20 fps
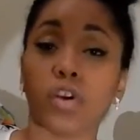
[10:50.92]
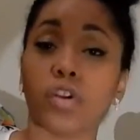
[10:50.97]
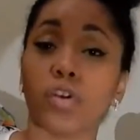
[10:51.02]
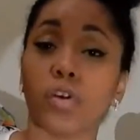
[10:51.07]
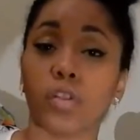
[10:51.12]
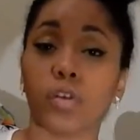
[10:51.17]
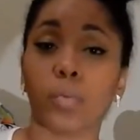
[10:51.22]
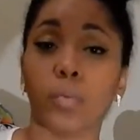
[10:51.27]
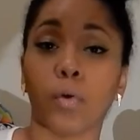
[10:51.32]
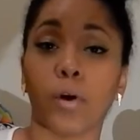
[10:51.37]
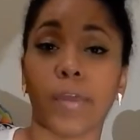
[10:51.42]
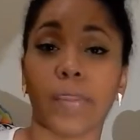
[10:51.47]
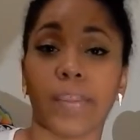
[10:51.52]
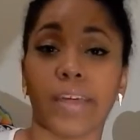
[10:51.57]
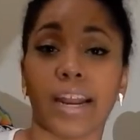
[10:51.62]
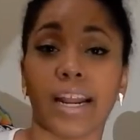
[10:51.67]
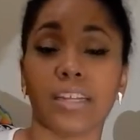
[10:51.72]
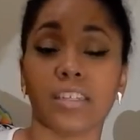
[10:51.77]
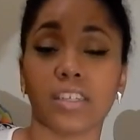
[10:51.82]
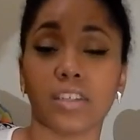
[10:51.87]
Also, another point
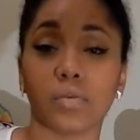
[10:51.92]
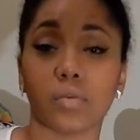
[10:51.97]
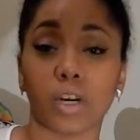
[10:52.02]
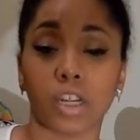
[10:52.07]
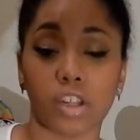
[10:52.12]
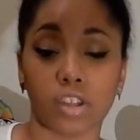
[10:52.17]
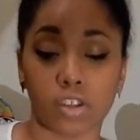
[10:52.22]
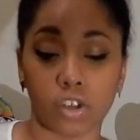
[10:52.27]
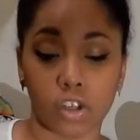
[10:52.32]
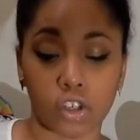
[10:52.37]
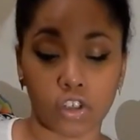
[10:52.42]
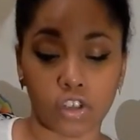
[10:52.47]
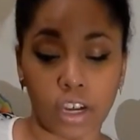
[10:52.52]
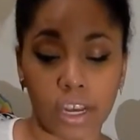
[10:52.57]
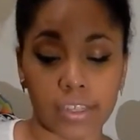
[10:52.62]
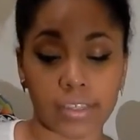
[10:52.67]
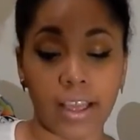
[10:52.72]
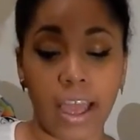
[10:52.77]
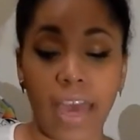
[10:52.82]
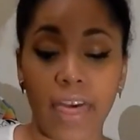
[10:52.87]
that I did want to
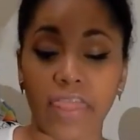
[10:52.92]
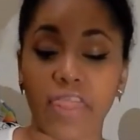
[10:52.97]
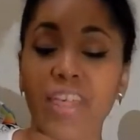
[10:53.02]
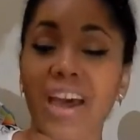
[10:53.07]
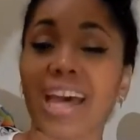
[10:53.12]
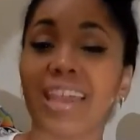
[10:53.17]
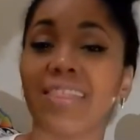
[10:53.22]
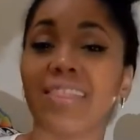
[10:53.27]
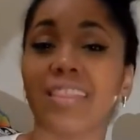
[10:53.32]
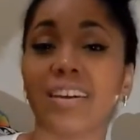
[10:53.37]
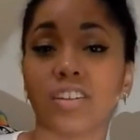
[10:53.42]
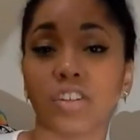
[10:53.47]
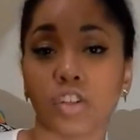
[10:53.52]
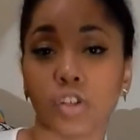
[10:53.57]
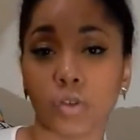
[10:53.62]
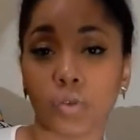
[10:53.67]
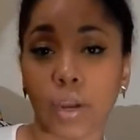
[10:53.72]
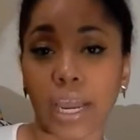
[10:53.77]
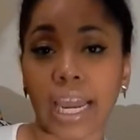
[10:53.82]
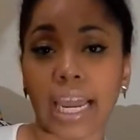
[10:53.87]
address, that the
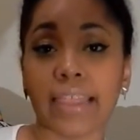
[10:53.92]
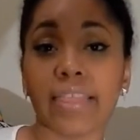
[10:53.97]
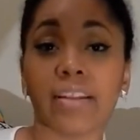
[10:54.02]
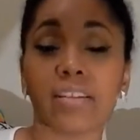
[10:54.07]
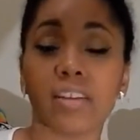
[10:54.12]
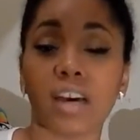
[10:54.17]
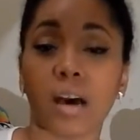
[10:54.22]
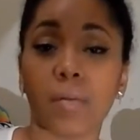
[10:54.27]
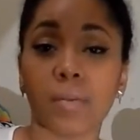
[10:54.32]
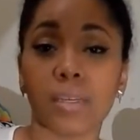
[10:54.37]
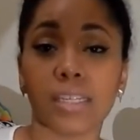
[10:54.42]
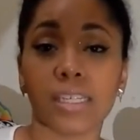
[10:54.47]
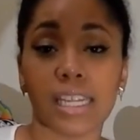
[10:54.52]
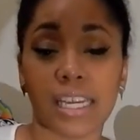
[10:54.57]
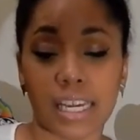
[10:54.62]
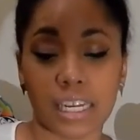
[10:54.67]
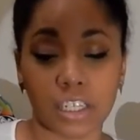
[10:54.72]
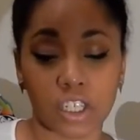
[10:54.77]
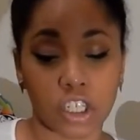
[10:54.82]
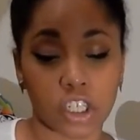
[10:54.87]
train, the Thomas the
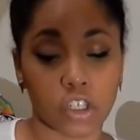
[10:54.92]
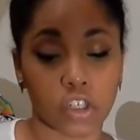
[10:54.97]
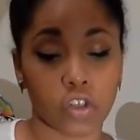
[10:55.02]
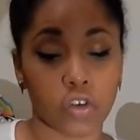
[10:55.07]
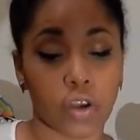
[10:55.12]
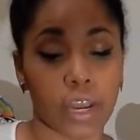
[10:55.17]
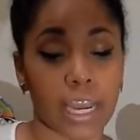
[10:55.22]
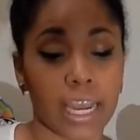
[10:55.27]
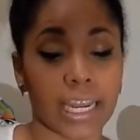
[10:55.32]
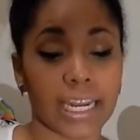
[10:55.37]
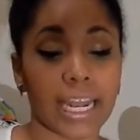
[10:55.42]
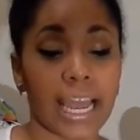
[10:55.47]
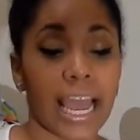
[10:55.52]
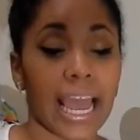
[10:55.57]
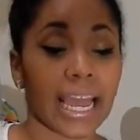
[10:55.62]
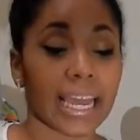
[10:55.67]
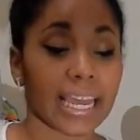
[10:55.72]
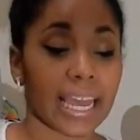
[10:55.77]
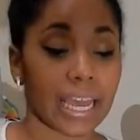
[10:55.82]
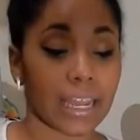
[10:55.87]
Engine train,
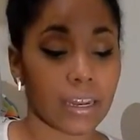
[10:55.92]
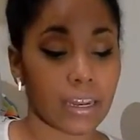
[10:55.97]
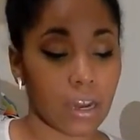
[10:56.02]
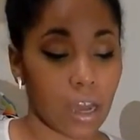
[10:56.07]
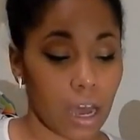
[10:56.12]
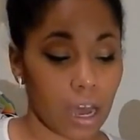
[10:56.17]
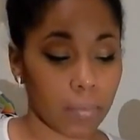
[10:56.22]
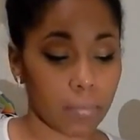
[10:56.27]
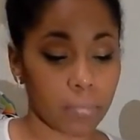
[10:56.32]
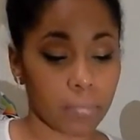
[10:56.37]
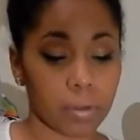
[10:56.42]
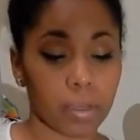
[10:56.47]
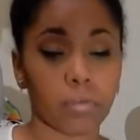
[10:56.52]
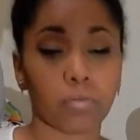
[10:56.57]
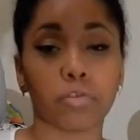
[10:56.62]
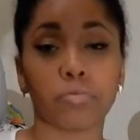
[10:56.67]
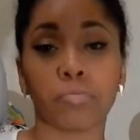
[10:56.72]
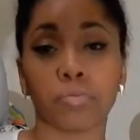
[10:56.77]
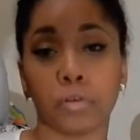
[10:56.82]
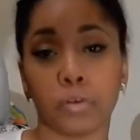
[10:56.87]
cannot be
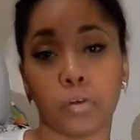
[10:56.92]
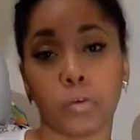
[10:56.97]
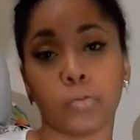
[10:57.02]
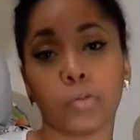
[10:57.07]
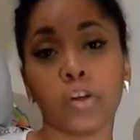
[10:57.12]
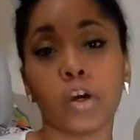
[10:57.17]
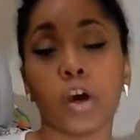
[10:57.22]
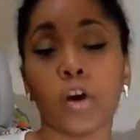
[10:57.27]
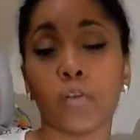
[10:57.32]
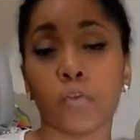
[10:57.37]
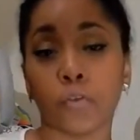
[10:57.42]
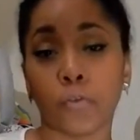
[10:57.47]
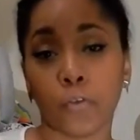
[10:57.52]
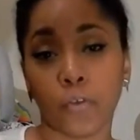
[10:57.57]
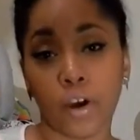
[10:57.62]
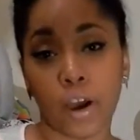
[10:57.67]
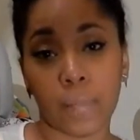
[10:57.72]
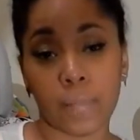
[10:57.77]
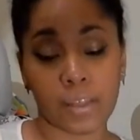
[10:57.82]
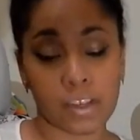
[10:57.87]
removed
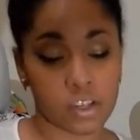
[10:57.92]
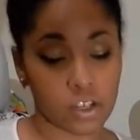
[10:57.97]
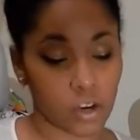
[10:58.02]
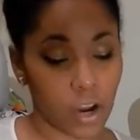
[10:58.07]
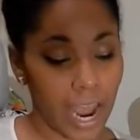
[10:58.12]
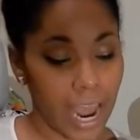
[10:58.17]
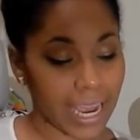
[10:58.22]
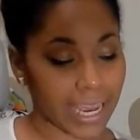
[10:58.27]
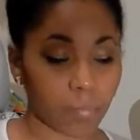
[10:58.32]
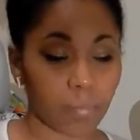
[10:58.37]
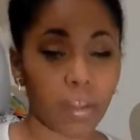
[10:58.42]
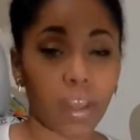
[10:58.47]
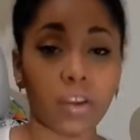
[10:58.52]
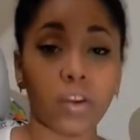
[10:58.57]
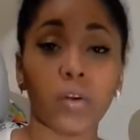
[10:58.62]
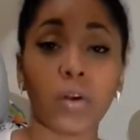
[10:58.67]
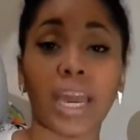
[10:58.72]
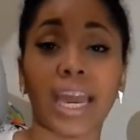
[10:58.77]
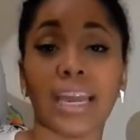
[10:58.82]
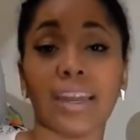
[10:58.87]
from the track.
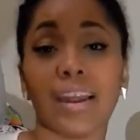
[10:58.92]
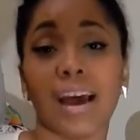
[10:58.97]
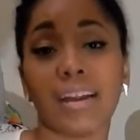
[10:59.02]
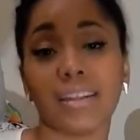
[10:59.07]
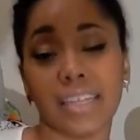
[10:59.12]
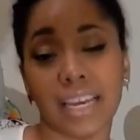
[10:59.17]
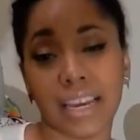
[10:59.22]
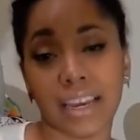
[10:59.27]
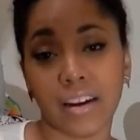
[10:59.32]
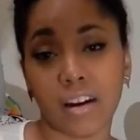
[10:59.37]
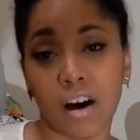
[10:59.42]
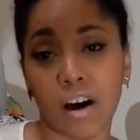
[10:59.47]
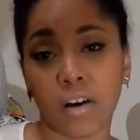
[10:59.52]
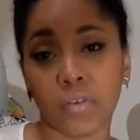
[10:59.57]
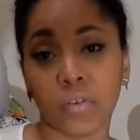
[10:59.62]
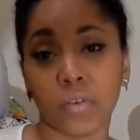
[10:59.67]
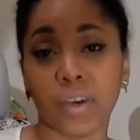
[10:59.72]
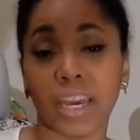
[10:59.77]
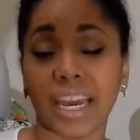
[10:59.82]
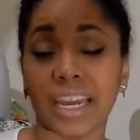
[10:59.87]
You cannot take it
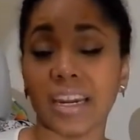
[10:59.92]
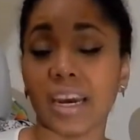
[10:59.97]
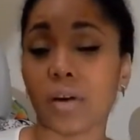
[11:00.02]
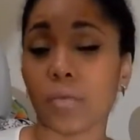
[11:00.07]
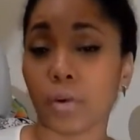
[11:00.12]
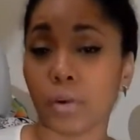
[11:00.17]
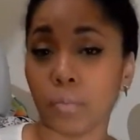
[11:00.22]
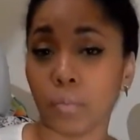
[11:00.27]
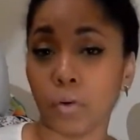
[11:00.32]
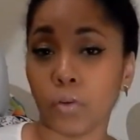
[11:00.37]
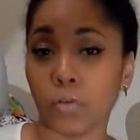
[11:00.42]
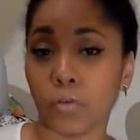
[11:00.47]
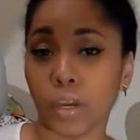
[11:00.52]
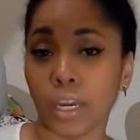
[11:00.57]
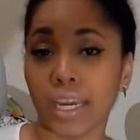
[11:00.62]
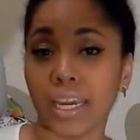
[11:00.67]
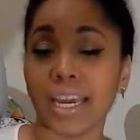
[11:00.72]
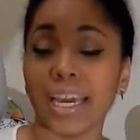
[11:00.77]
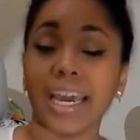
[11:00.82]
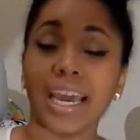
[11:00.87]
off, you cannot remove
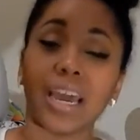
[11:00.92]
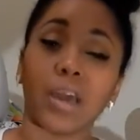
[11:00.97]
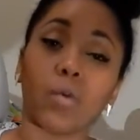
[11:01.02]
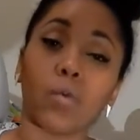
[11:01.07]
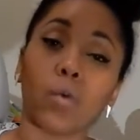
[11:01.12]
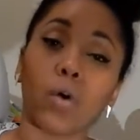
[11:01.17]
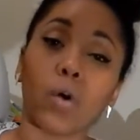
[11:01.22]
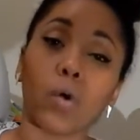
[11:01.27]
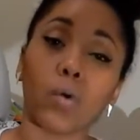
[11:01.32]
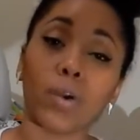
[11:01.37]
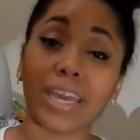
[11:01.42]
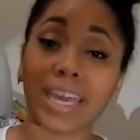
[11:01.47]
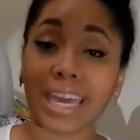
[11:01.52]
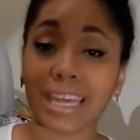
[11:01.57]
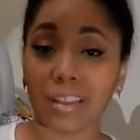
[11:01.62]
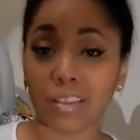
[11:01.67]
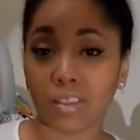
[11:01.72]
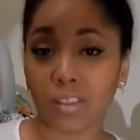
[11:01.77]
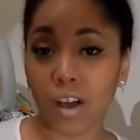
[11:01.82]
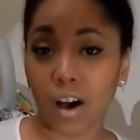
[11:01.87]
it, it won't get